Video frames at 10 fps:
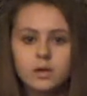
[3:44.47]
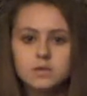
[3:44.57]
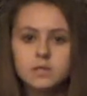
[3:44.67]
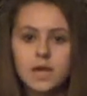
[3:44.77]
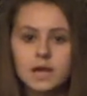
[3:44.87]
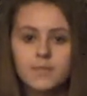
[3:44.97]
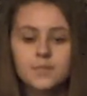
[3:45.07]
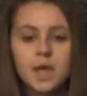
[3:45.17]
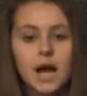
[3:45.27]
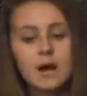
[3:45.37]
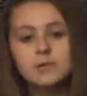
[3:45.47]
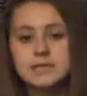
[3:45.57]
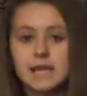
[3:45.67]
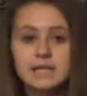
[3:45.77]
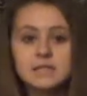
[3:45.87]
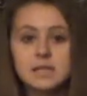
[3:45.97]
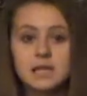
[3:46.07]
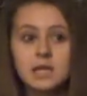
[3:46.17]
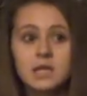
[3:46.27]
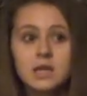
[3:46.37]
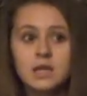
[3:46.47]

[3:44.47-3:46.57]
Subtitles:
And I was like, I was dancing.